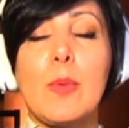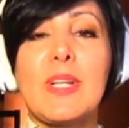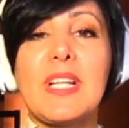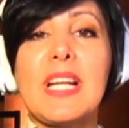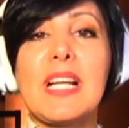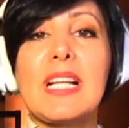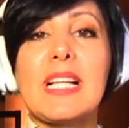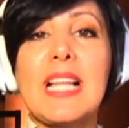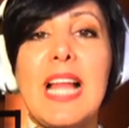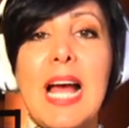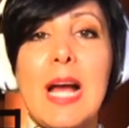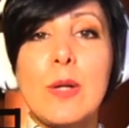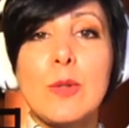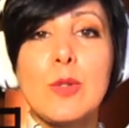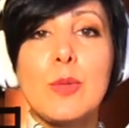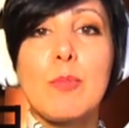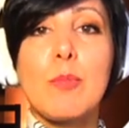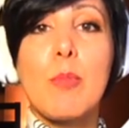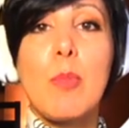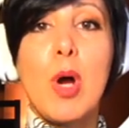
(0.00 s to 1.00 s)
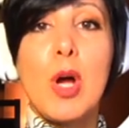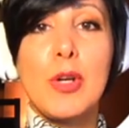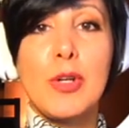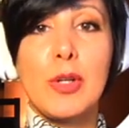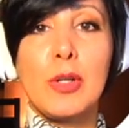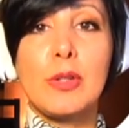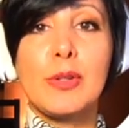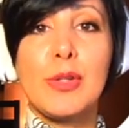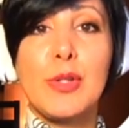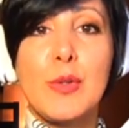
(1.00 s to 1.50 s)
cloud model
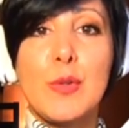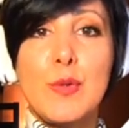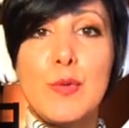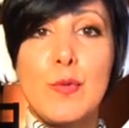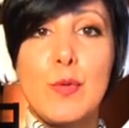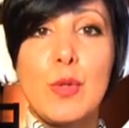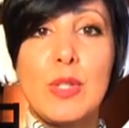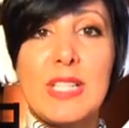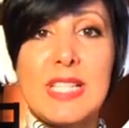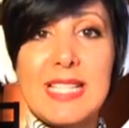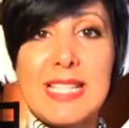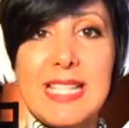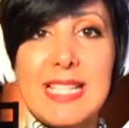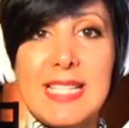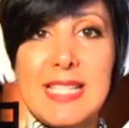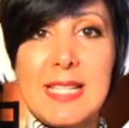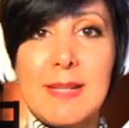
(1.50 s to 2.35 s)
used for the system.